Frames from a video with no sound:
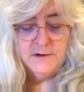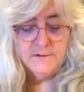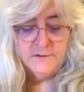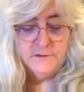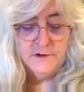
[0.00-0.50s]

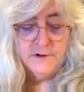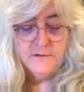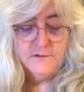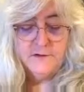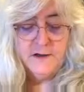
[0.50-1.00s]
So you can
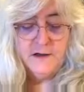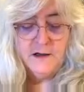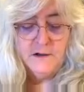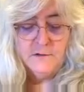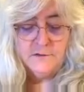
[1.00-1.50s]
see I
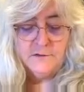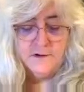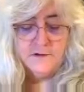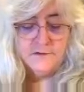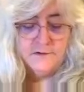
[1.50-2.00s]
used
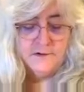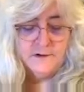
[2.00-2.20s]
this and then